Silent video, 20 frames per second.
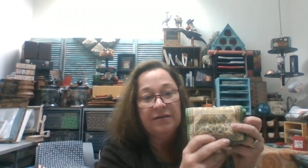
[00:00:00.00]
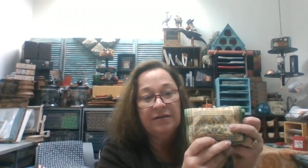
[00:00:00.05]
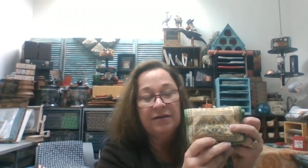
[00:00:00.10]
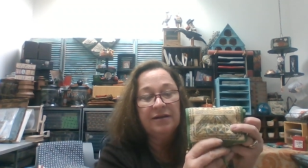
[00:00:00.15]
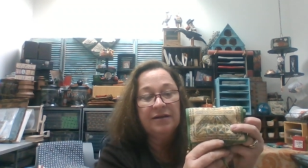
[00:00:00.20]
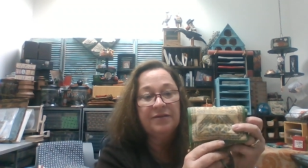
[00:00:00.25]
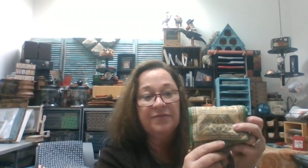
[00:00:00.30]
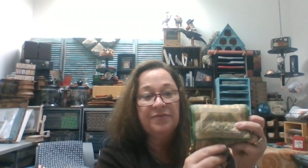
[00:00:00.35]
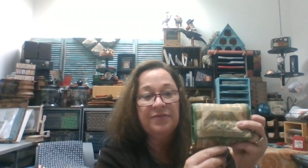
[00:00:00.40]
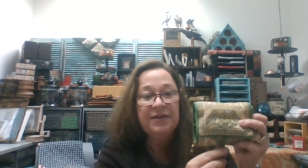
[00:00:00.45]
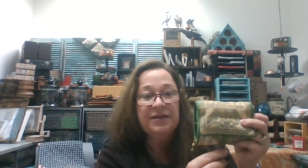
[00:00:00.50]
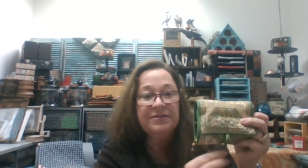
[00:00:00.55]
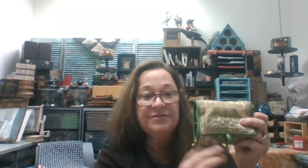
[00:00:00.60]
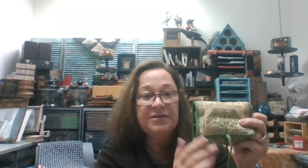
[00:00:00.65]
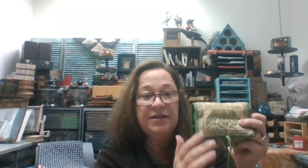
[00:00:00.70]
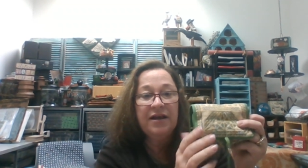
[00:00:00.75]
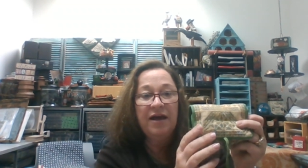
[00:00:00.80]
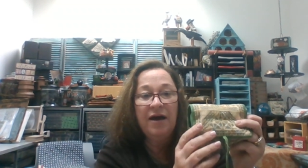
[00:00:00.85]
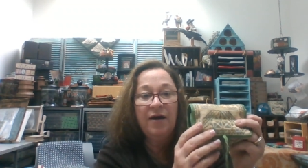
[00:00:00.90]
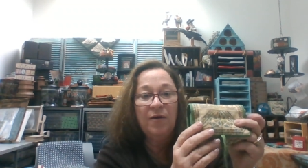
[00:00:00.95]
um, things
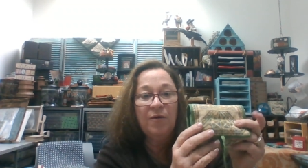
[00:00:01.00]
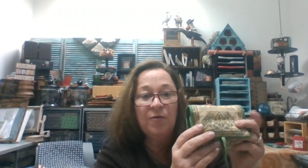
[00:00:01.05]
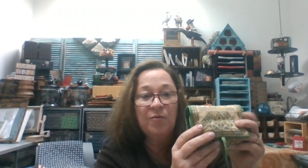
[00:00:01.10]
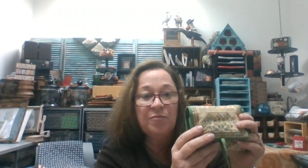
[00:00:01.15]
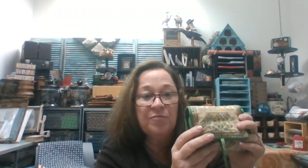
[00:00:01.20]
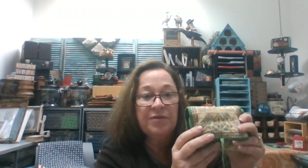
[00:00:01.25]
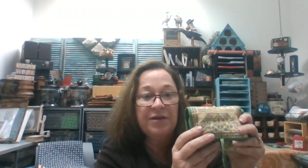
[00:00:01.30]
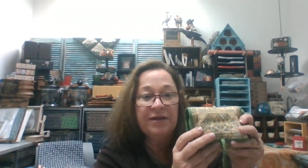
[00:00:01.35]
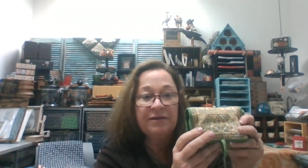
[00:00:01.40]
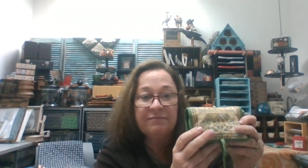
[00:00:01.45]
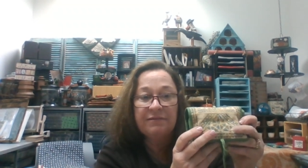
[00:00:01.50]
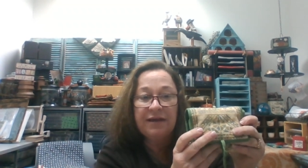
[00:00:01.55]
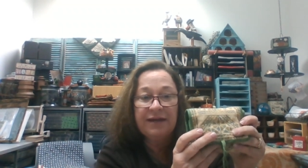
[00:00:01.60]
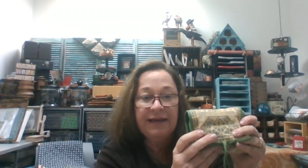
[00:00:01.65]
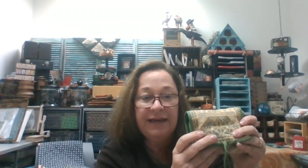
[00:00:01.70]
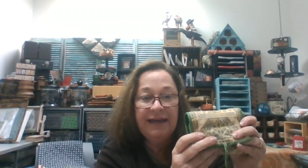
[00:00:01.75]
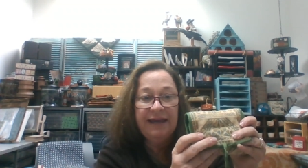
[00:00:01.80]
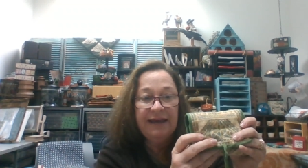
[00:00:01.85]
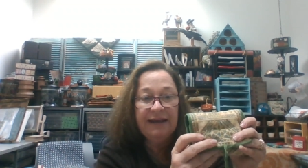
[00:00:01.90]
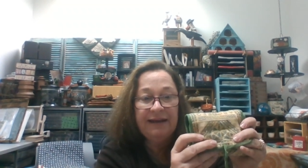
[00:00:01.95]
at home that I
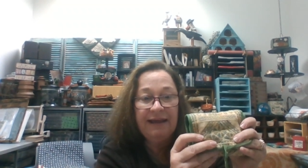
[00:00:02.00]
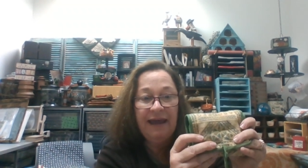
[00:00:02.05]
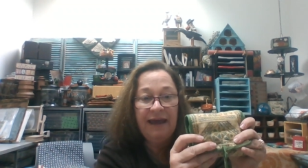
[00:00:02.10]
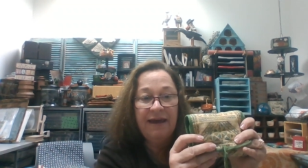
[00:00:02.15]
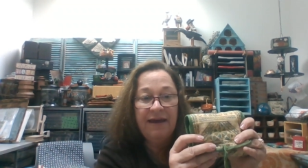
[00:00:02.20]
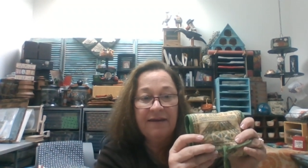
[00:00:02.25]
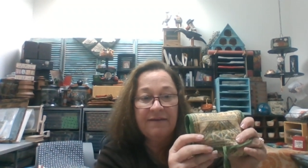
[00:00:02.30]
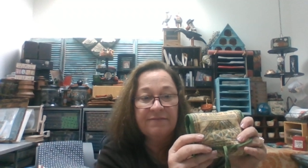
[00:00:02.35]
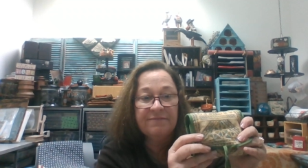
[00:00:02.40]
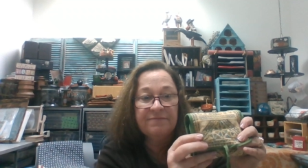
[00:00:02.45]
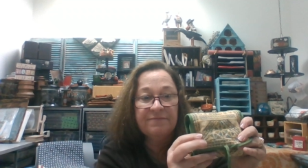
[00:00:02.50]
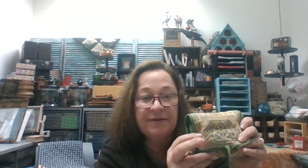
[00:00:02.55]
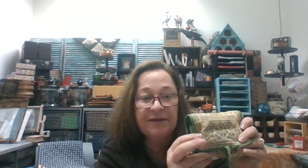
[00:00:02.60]
can't have.